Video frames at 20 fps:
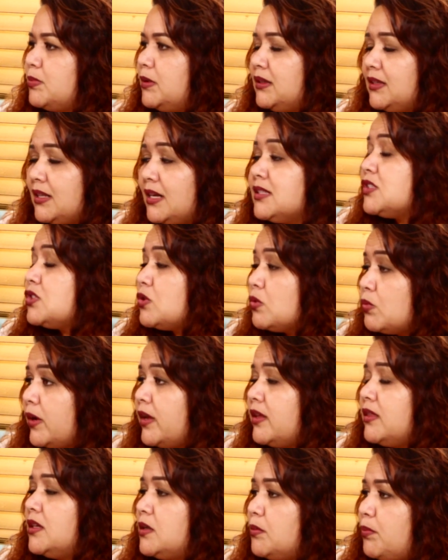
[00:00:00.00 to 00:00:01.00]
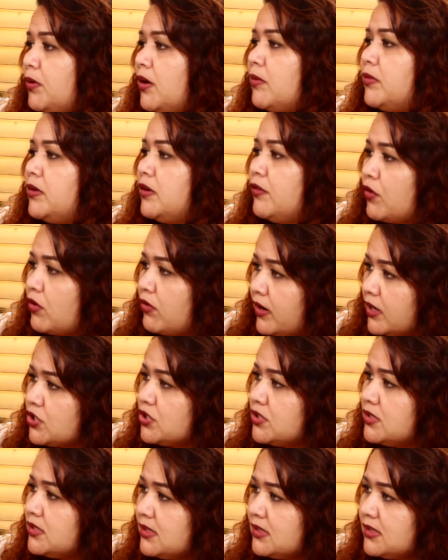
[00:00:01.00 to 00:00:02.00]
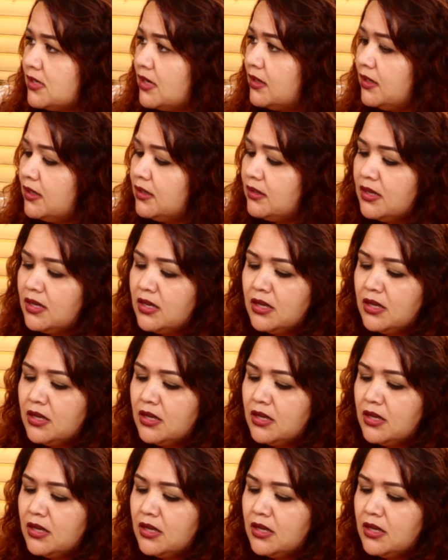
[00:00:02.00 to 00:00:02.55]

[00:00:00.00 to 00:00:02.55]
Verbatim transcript: but that's the way the Department of Corrections has done it.